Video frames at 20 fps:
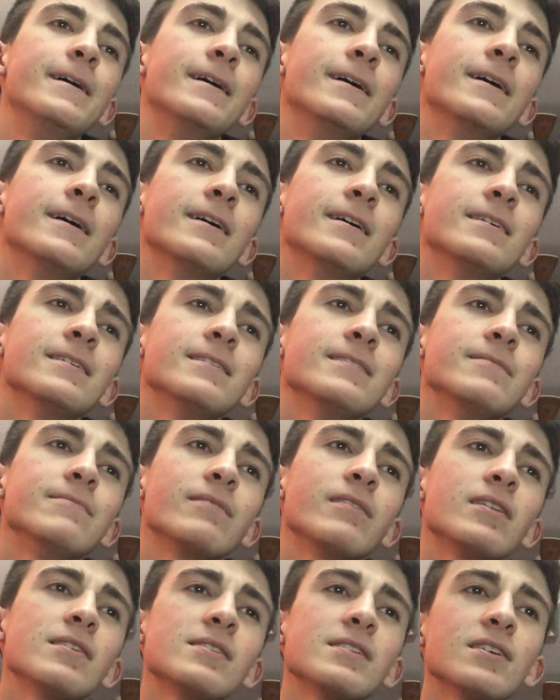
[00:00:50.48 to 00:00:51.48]
The
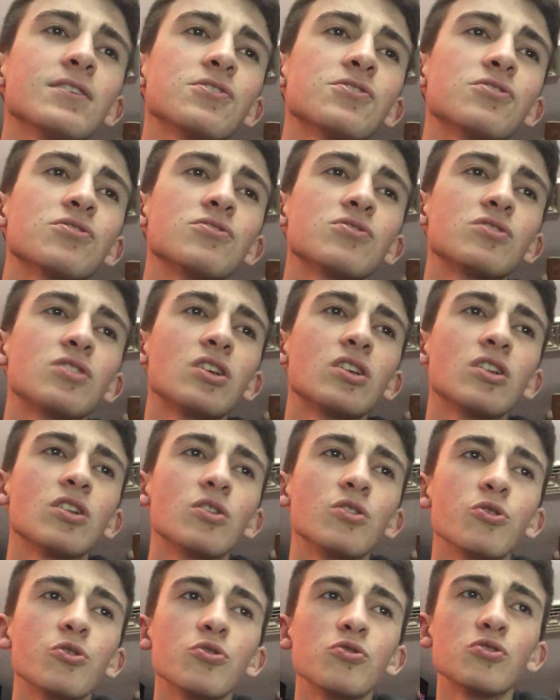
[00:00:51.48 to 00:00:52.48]
Sixers
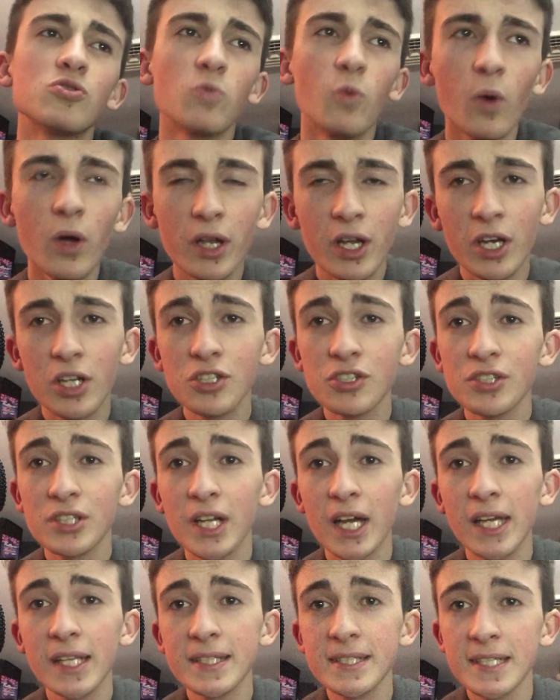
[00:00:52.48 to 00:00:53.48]
lose
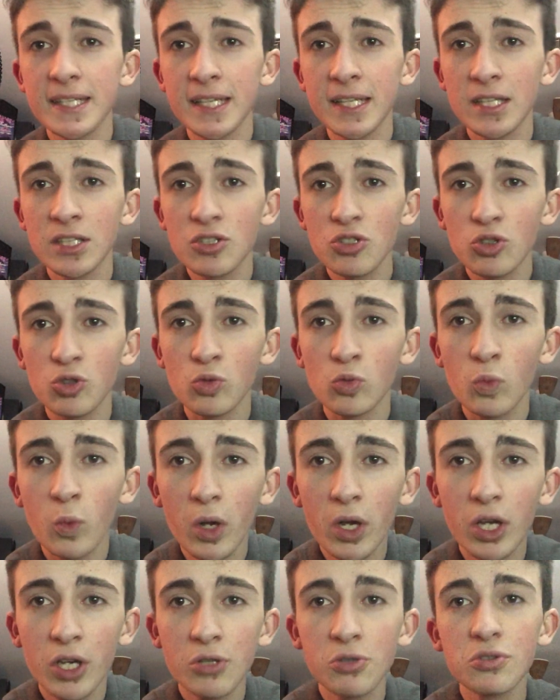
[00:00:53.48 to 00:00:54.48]

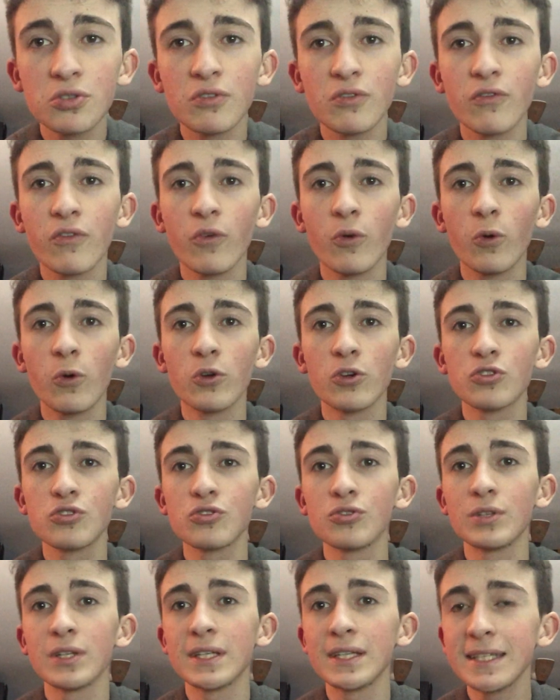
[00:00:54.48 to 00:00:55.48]
119-104
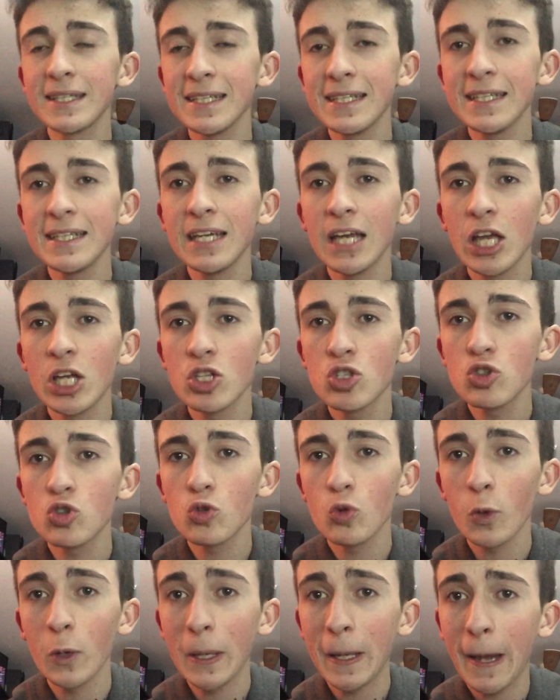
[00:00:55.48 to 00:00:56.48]
to the
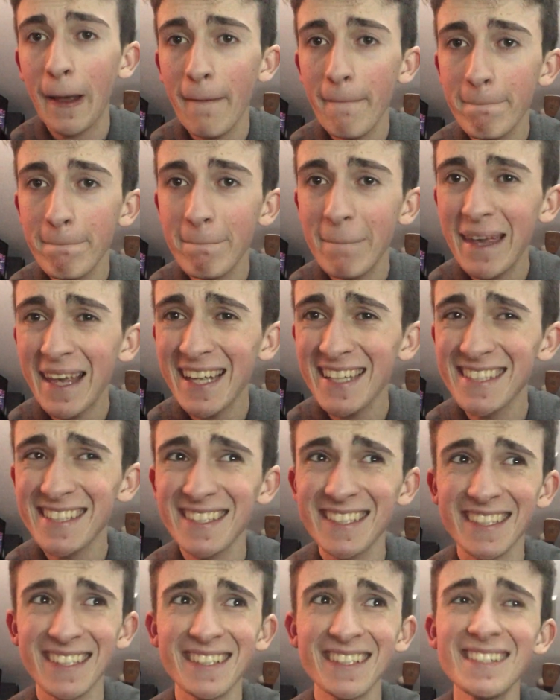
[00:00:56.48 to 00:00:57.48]
Detroit
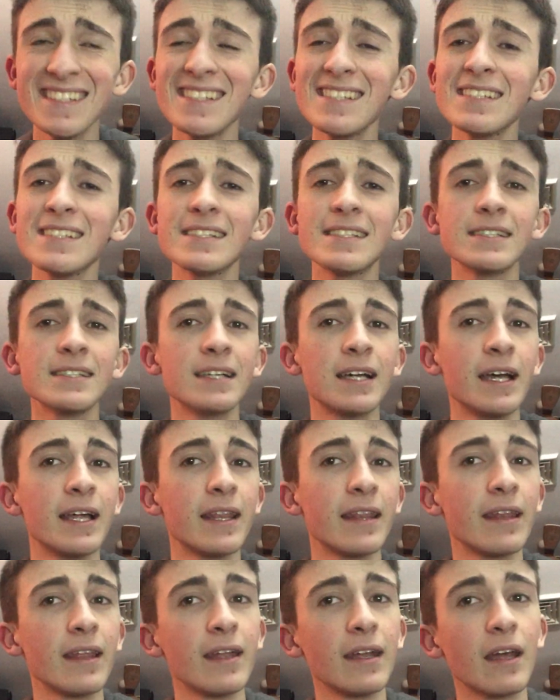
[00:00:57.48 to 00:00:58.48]
Pistons.
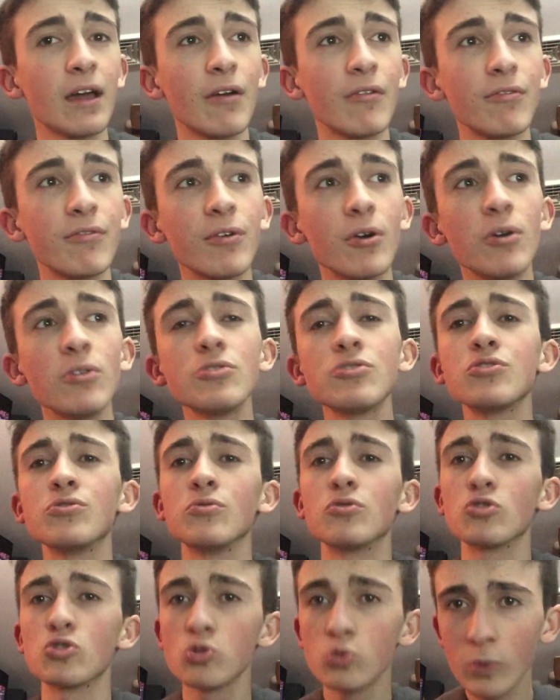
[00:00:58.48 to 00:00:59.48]
They now fall
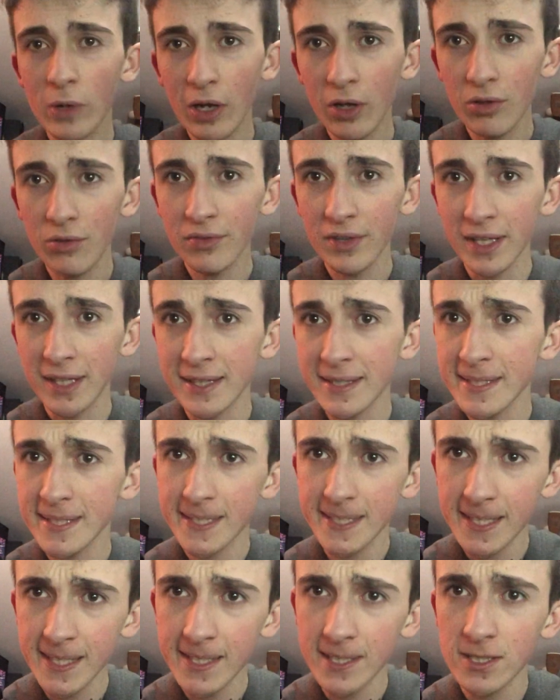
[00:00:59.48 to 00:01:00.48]
to
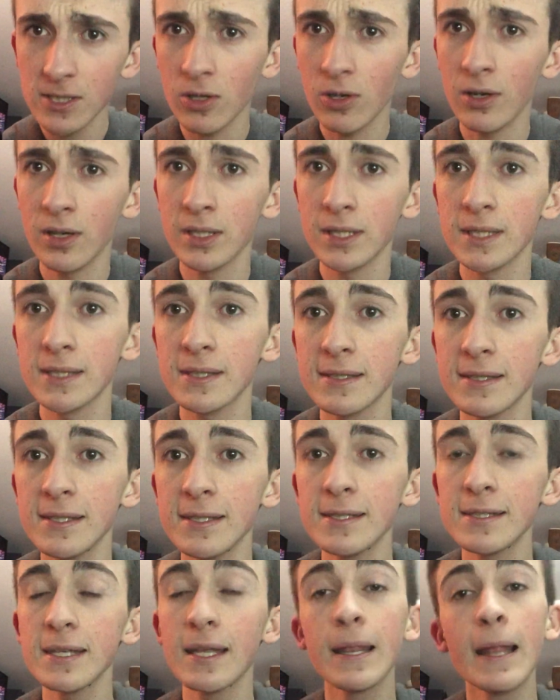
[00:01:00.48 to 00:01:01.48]
12-6 on the
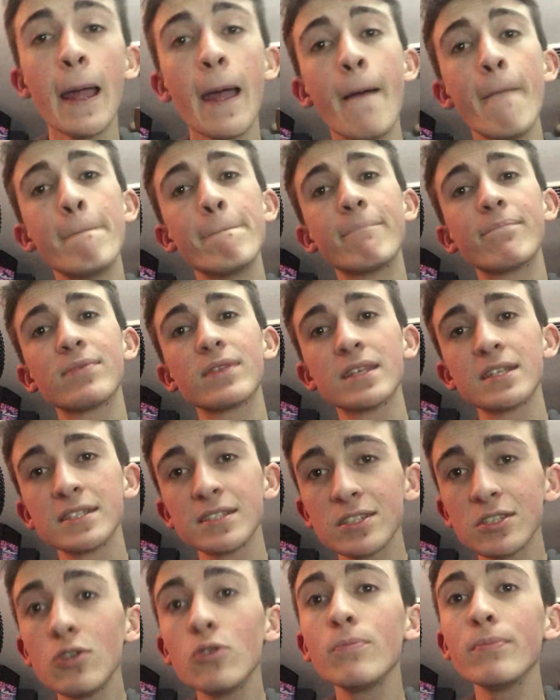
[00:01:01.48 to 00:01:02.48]
season,
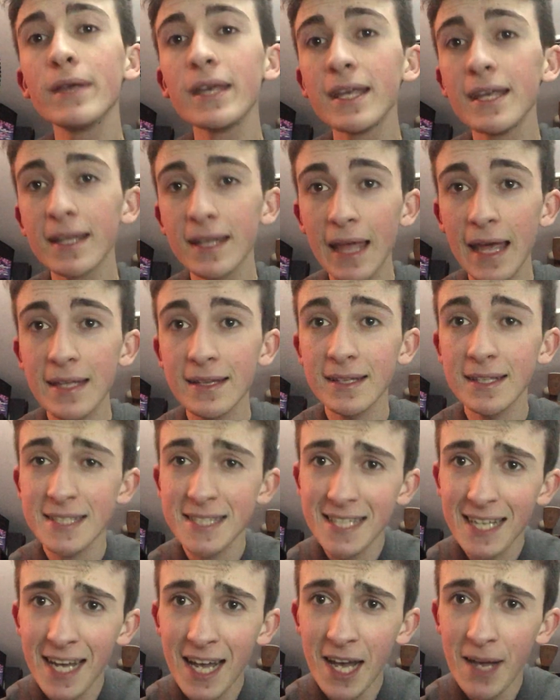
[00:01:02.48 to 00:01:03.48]
still being the
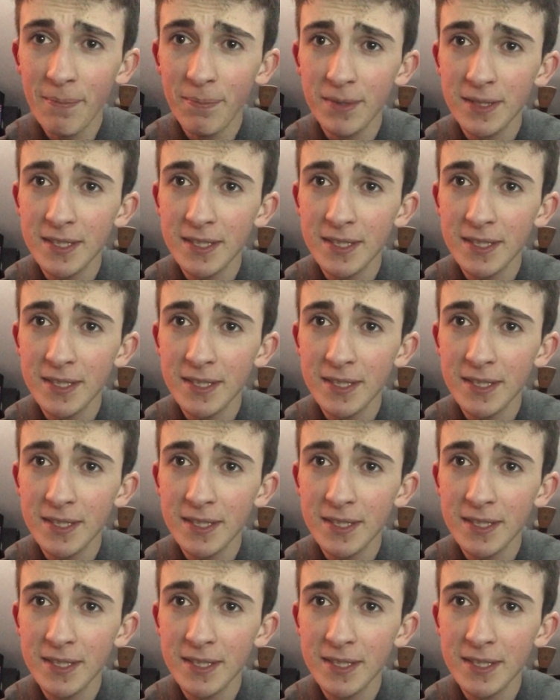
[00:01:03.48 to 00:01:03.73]
top